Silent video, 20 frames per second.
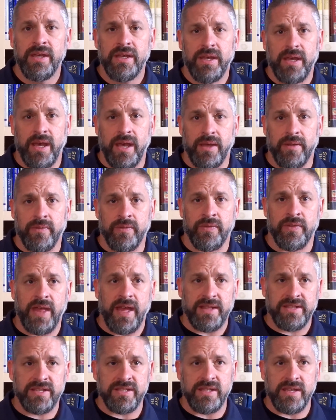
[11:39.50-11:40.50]

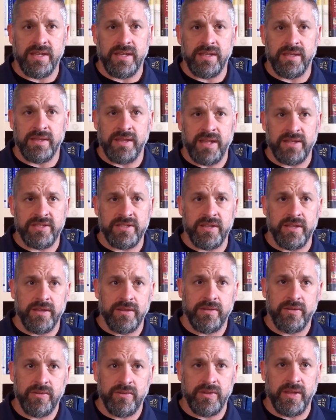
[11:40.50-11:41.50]
That's
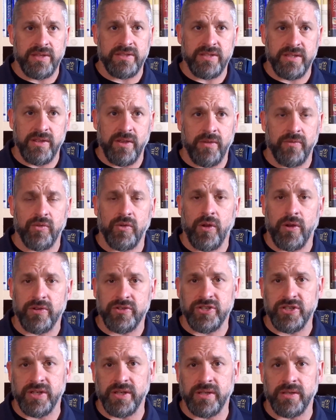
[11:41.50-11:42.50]
the
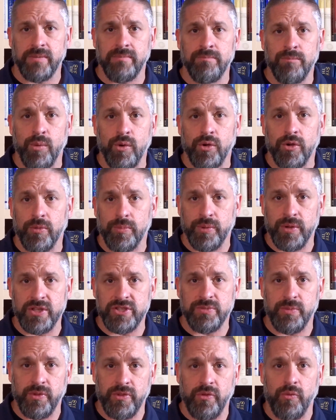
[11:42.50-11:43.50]
overarching moral
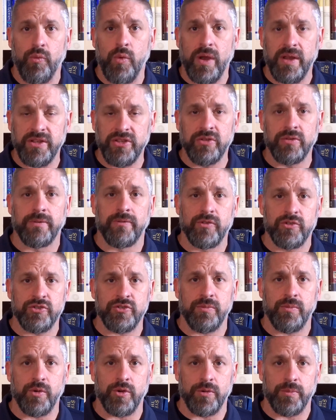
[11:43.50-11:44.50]
principle, the one
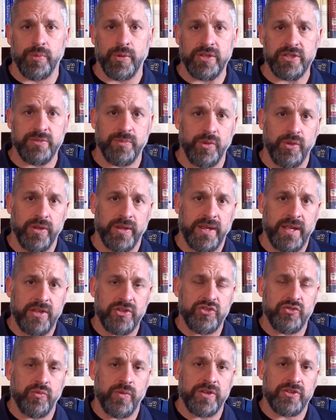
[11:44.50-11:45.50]
universal moral principle
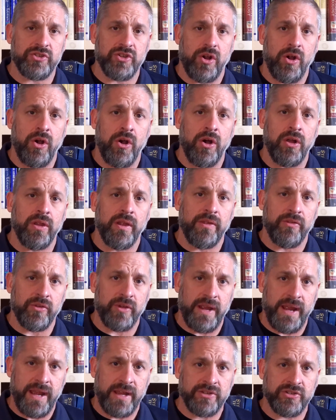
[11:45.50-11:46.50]
against which all
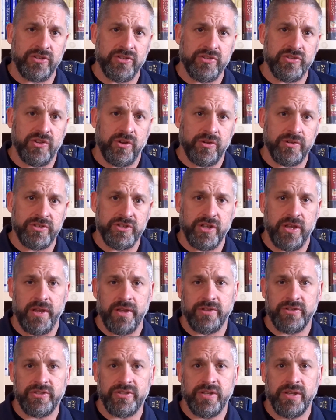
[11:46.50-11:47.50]
other actions are
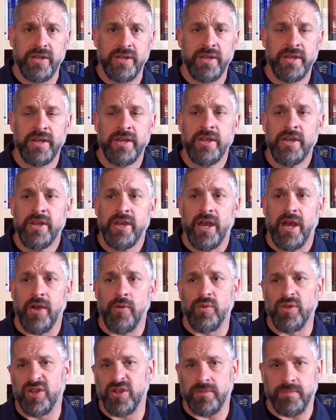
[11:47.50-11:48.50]
judged.
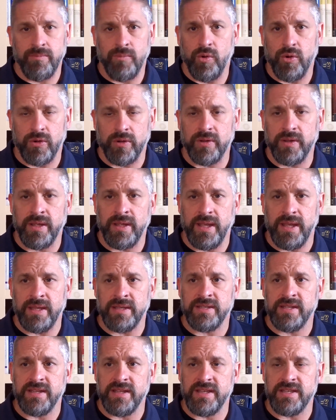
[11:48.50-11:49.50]
We'll look more
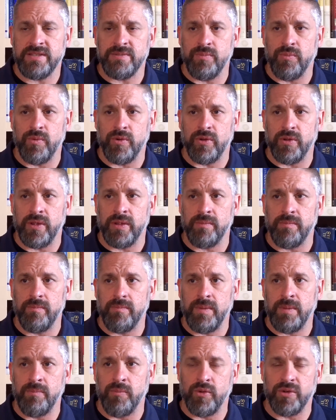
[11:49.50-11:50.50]
into these
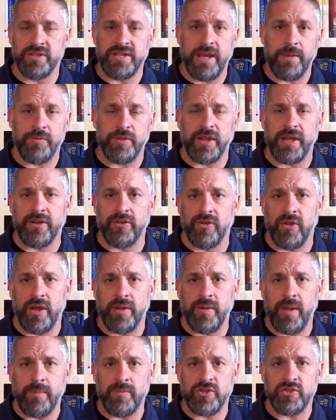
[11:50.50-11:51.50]
in more depth later
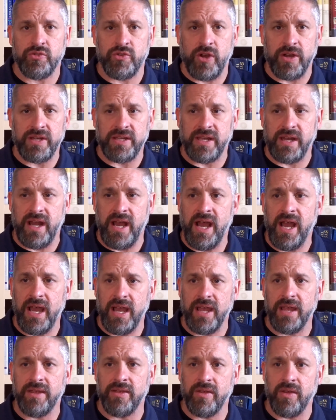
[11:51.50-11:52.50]
on. I'm just trying to get a
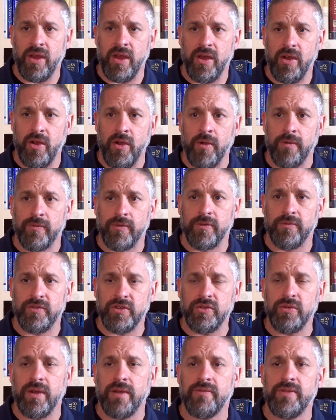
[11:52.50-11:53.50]
high
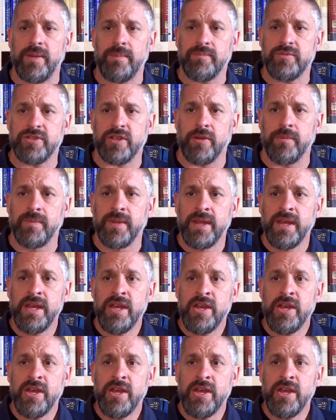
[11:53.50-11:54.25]
overview of them. So